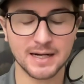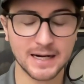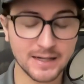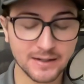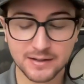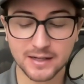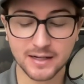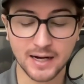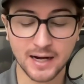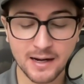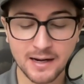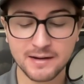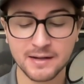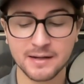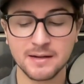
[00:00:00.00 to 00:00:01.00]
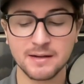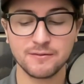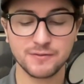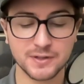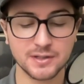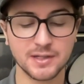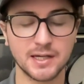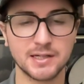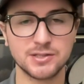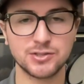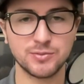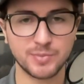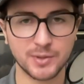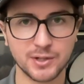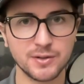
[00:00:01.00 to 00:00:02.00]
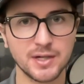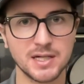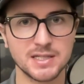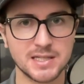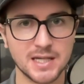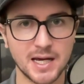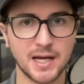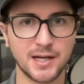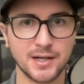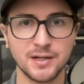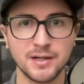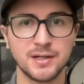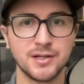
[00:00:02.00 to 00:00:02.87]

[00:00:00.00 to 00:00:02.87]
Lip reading: I feel like Dubón has had